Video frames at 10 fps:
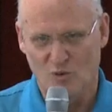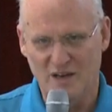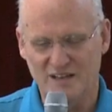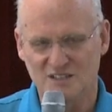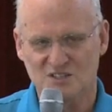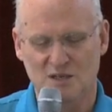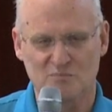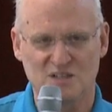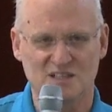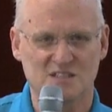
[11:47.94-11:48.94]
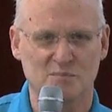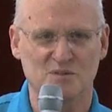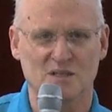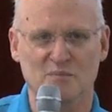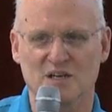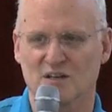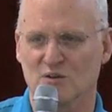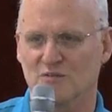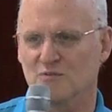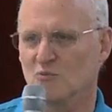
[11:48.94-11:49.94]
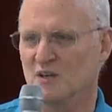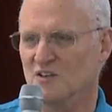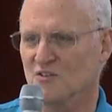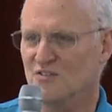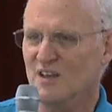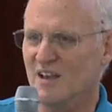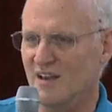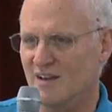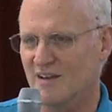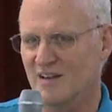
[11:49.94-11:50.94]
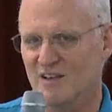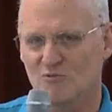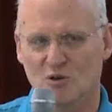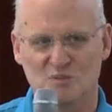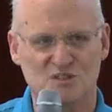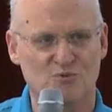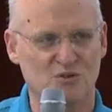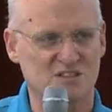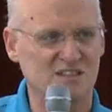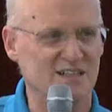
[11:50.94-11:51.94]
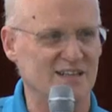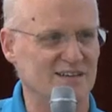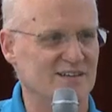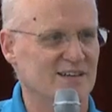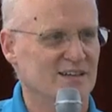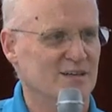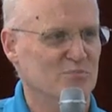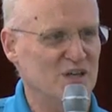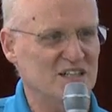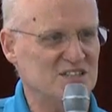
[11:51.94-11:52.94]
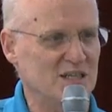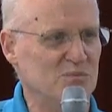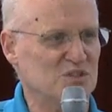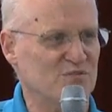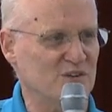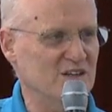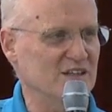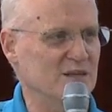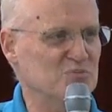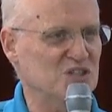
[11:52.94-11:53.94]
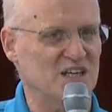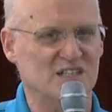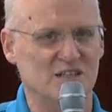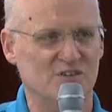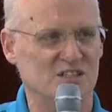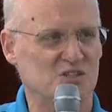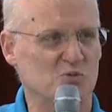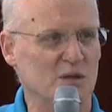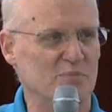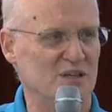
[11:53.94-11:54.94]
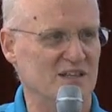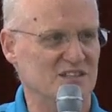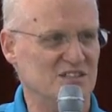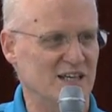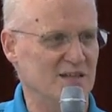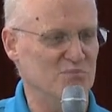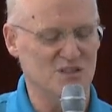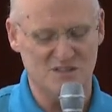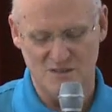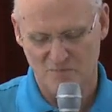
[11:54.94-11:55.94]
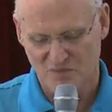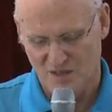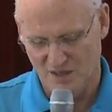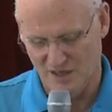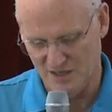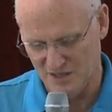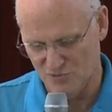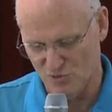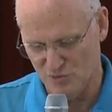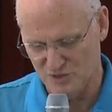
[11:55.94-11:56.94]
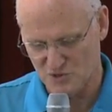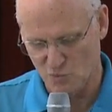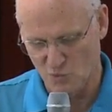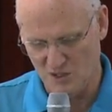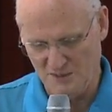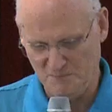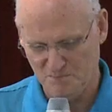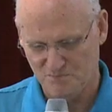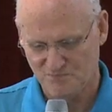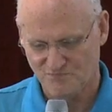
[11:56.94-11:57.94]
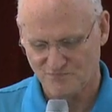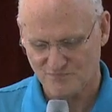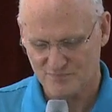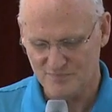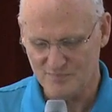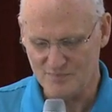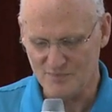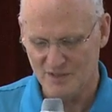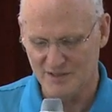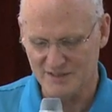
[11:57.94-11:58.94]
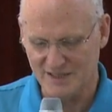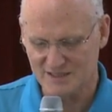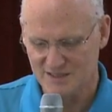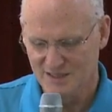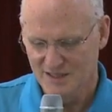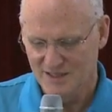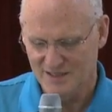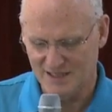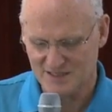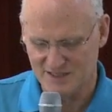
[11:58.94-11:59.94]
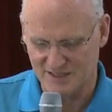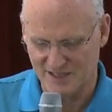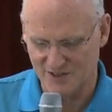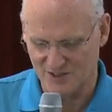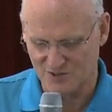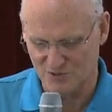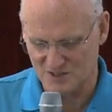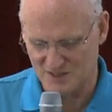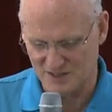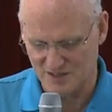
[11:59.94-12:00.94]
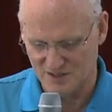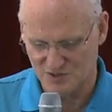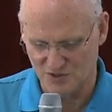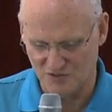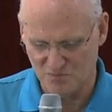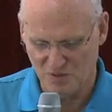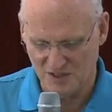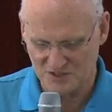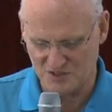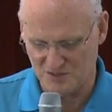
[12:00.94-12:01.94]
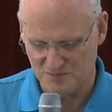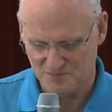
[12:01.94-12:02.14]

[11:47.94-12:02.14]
Why is something simply a matter of what you think in Romans 14, but it seems a fairly objective and sweeping statement in Romans 1? Right, that's the characteristic sort of puzzle.